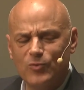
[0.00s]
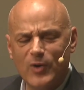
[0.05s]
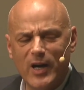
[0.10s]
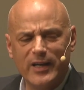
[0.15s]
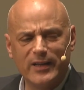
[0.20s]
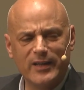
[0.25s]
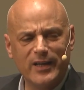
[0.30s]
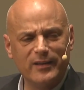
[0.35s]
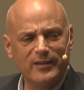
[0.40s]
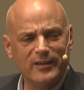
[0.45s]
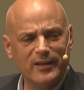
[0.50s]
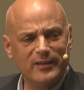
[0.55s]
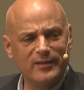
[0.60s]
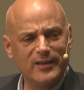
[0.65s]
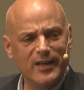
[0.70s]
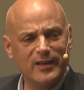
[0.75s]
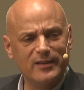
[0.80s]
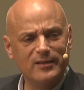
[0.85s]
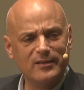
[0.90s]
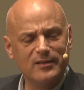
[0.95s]
right. I think
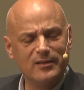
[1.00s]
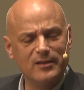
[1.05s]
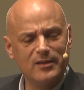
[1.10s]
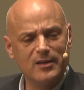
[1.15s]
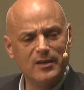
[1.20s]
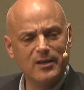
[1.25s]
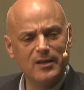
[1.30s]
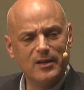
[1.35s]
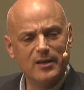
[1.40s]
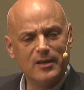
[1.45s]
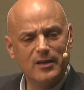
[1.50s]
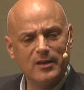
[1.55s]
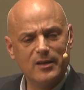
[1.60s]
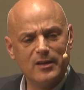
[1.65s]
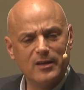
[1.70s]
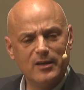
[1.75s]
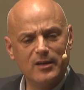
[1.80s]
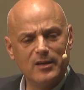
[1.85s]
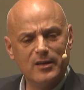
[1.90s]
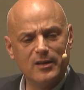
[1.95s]
that
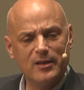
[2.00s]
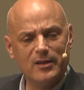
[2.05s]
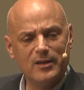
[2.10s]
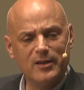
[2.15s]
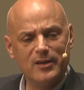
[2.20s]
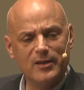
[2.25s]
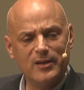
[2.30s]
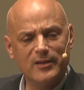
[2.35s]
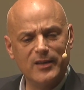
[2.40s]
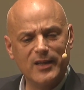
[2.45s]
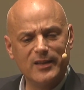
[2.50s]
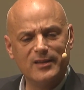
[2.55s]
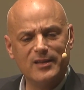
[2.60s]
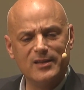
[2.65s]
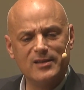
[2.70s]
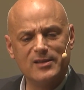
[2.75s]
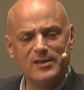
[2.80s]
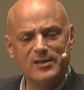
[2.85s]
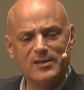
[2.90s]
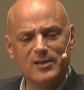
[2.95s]

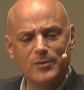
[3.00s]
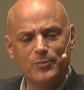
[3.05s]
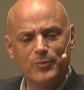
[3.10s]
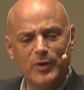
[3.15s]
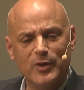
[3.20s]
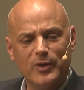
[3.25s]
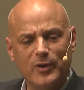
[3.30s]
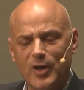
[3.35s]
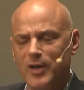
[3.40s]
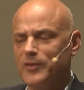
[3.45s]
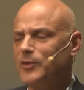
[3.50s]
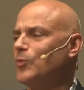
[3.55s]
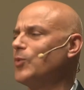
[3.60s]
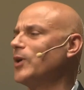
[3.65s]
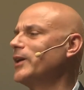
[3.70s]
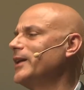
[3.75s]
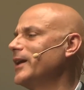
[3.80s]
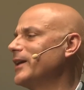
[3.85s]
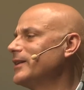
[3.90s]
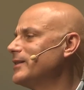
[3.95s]
this is on the
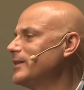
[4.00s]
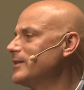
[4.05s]
one hand,